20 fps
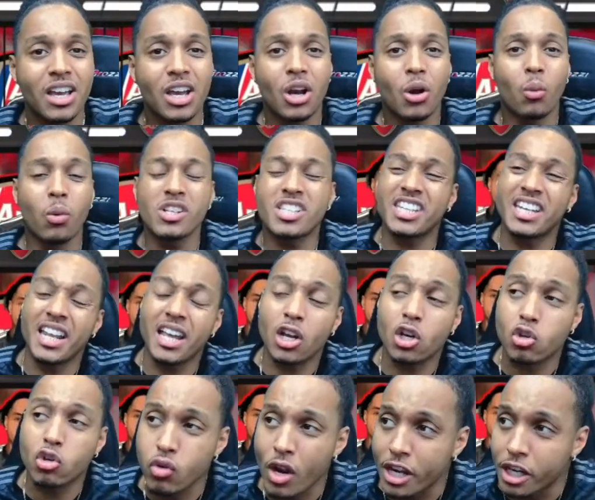Wasn't
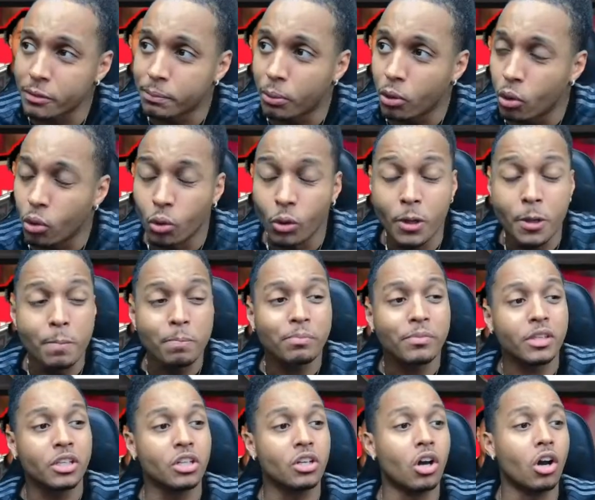incredible.
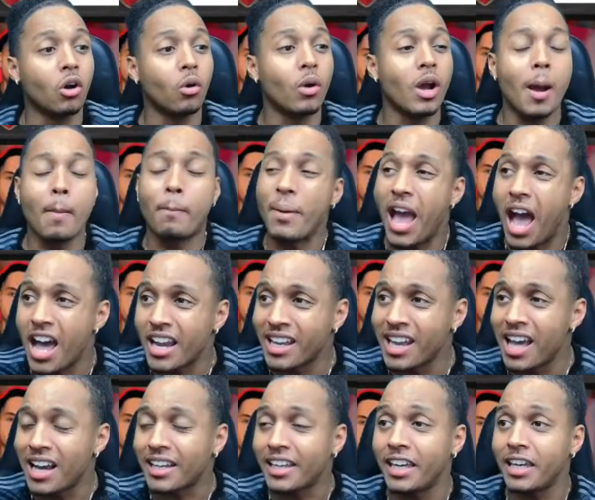You know, a bit
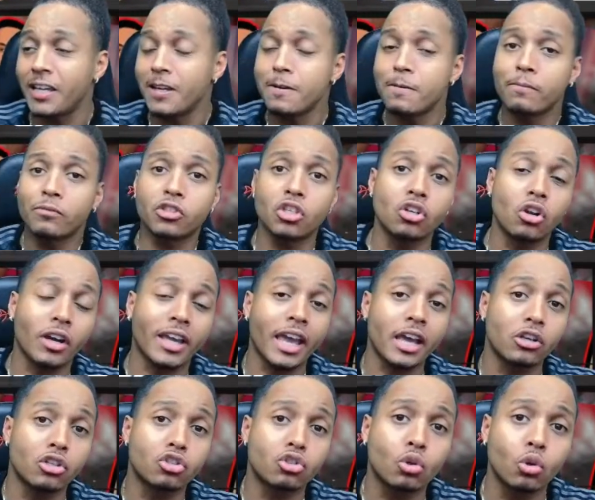unlucky to not get in
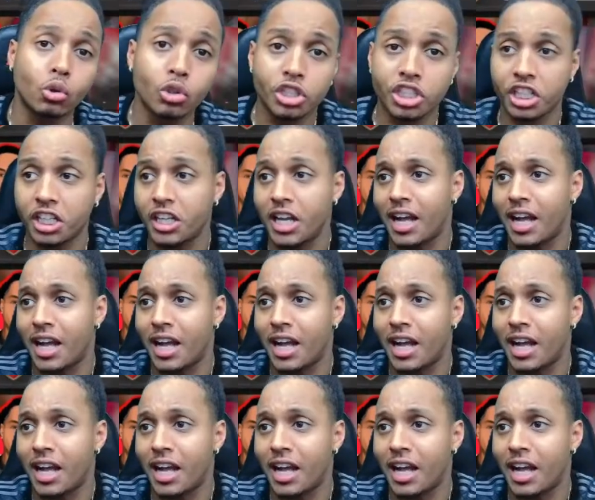the score sheet.